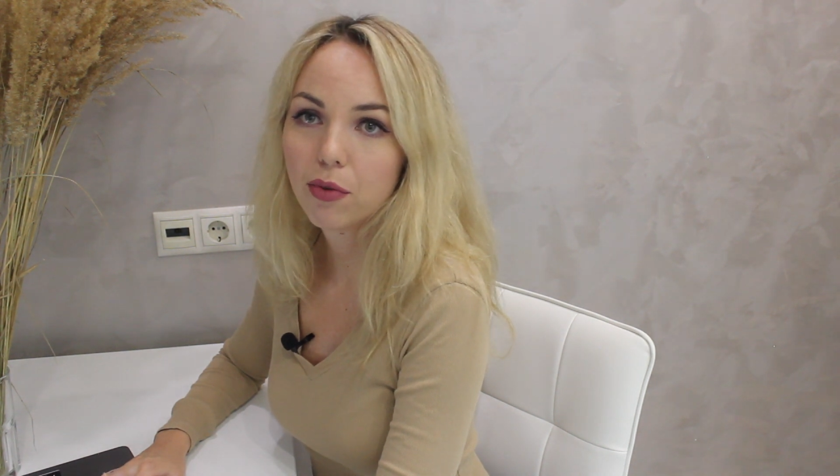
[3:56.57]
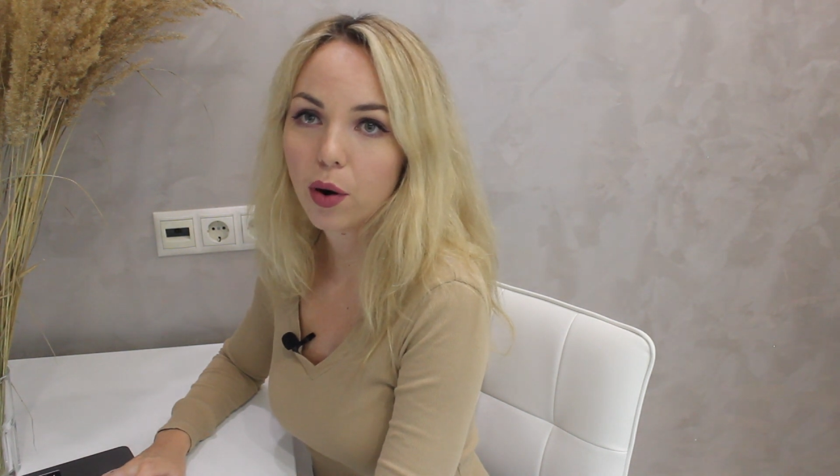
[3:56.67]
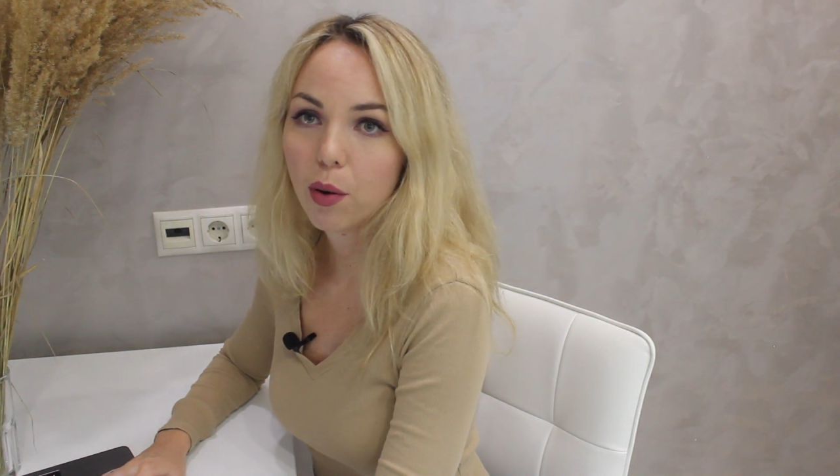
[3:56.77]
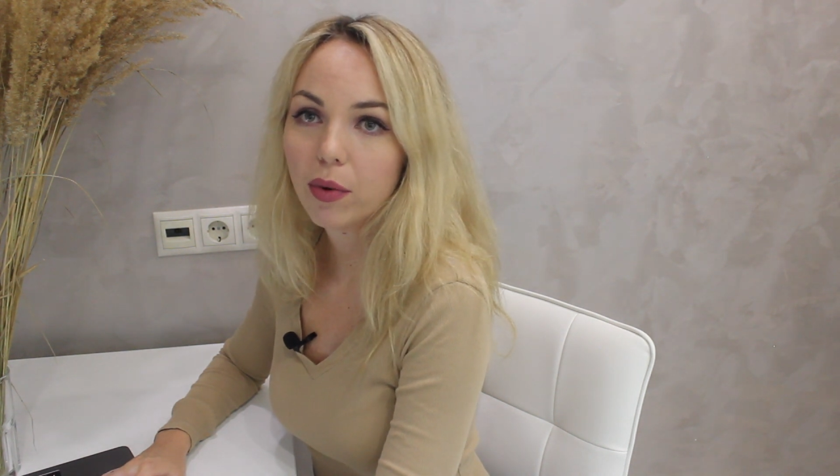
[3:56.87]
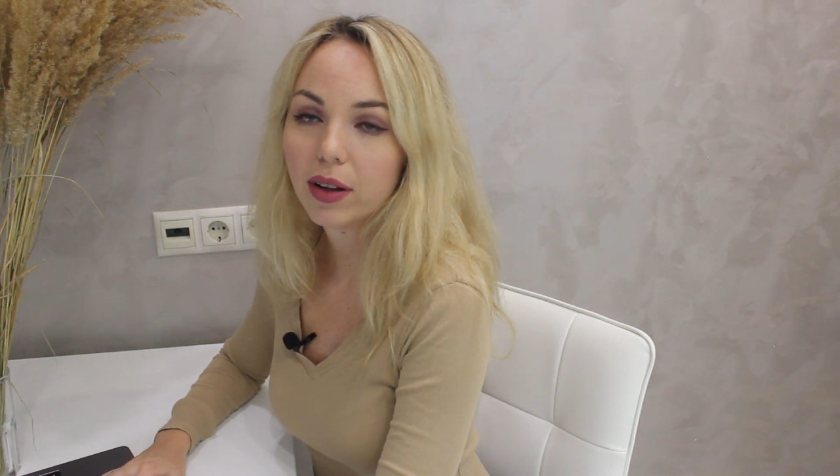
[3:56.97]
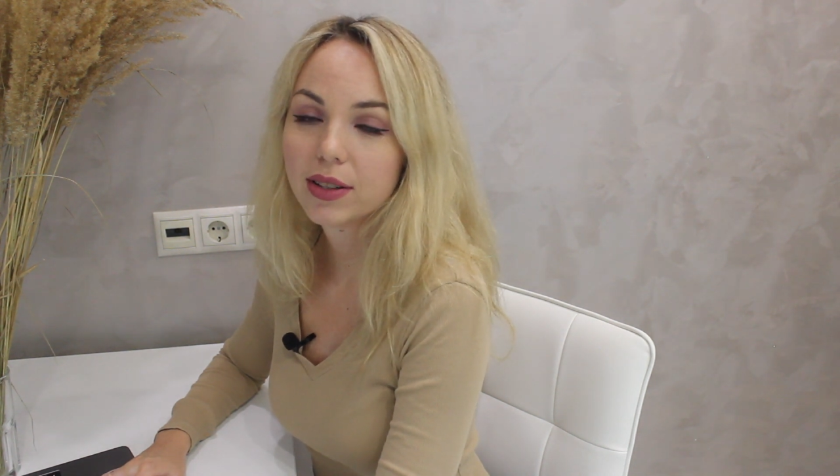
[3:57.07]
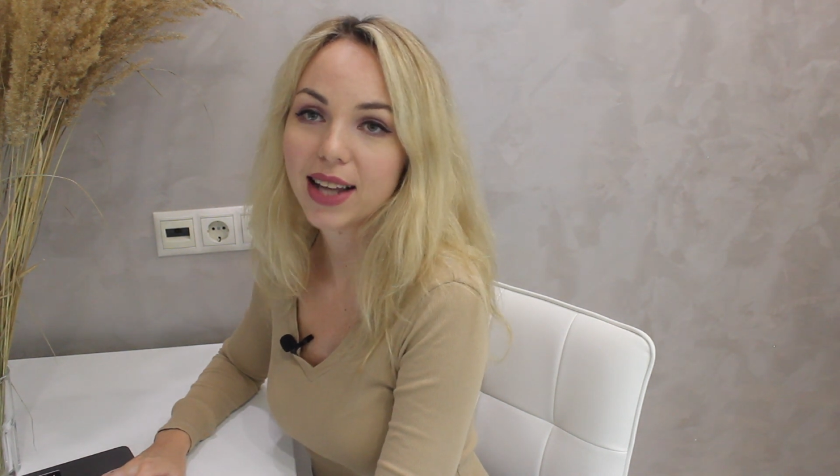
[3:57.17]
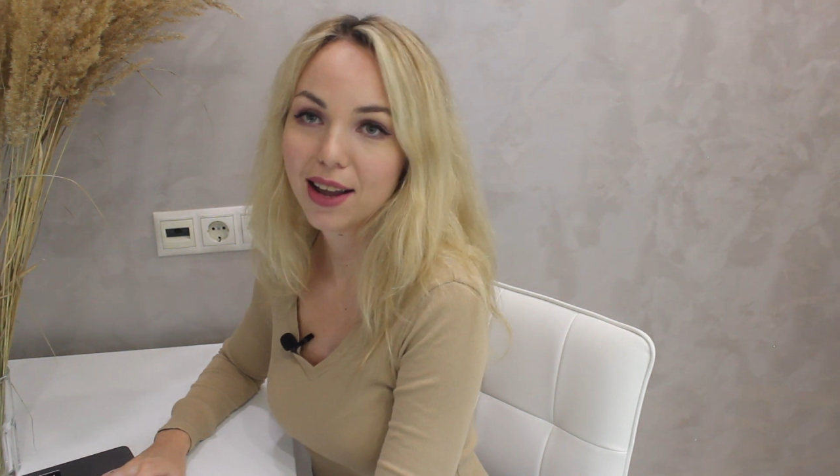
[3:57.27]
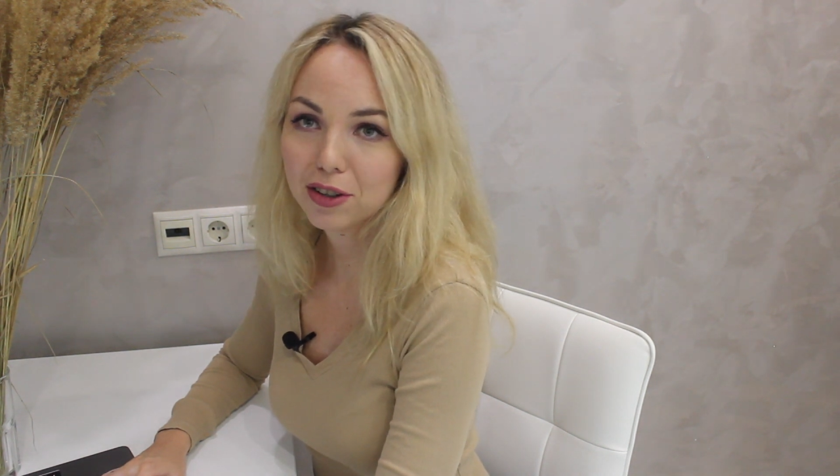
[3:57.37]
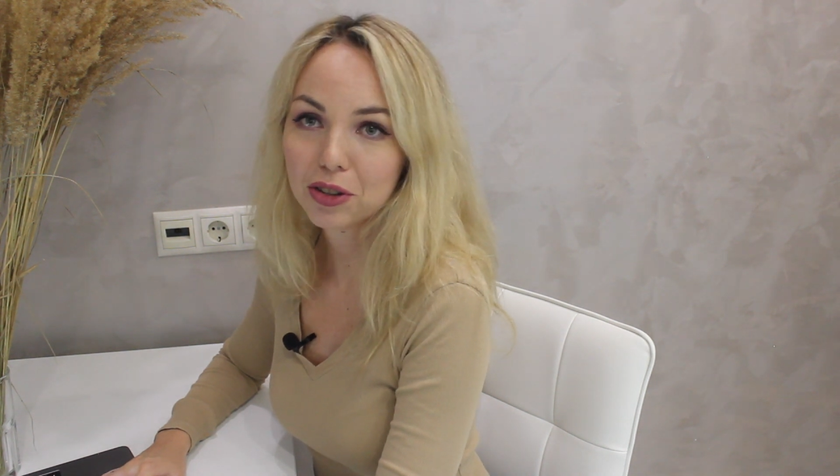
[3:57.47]
from
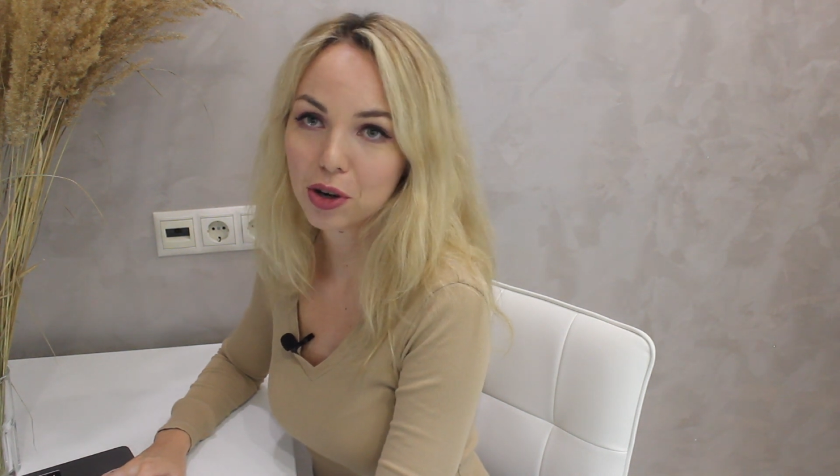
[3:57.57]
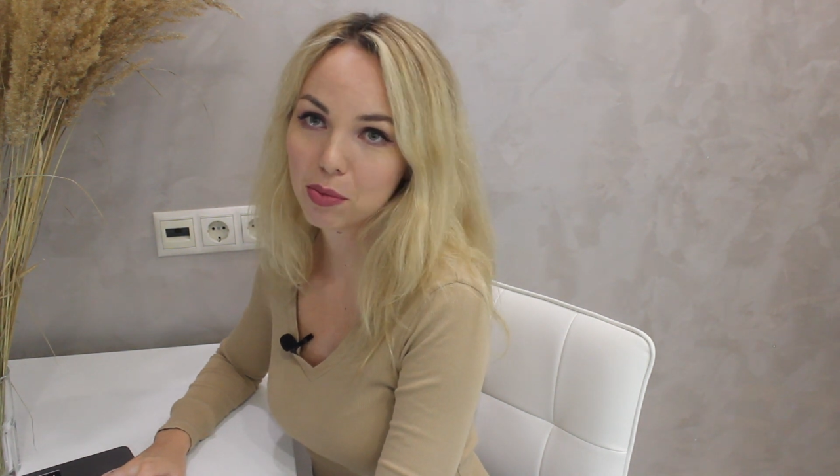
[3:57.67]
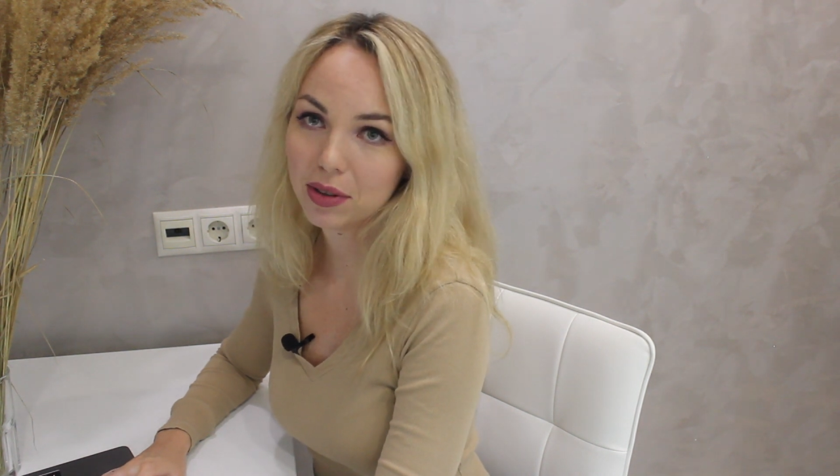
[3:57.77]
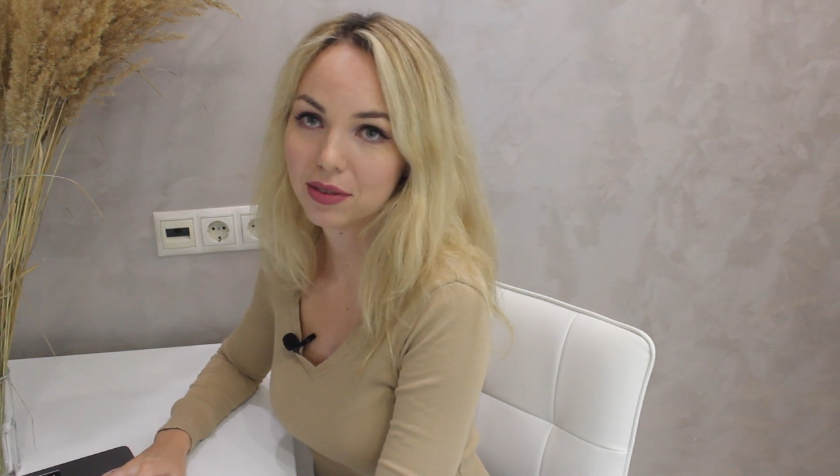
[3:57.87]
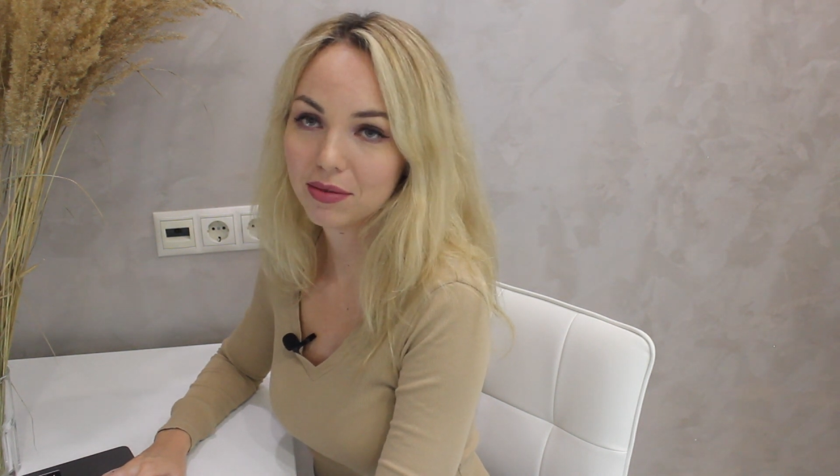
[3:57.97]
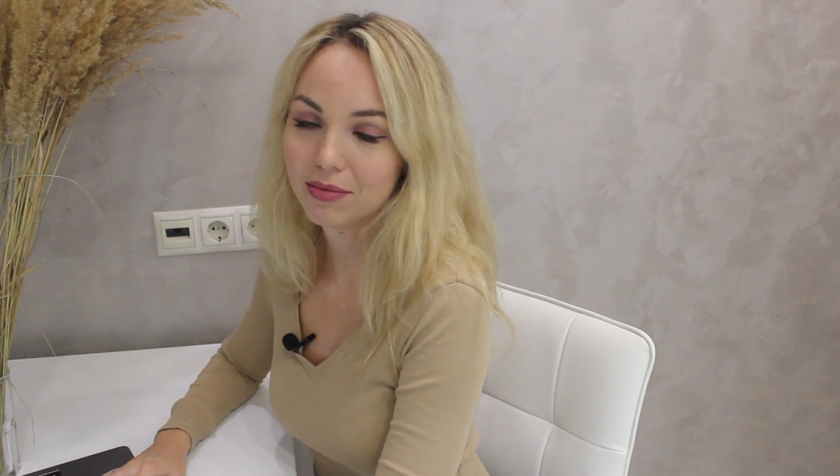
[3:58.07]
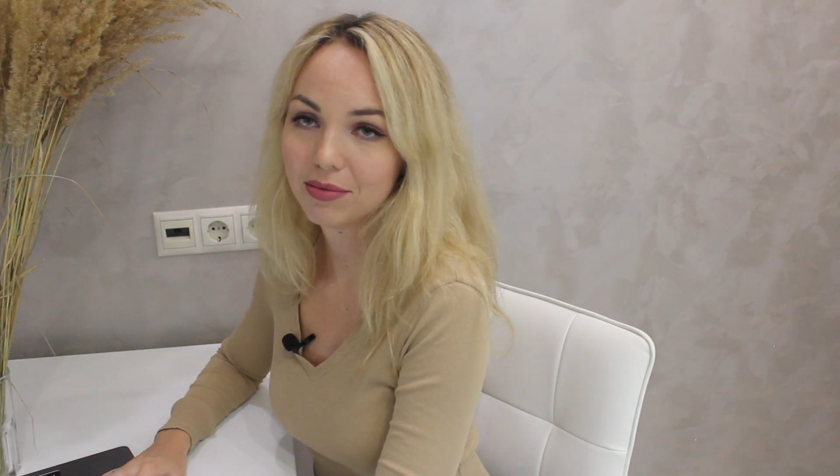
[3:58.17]
standard normal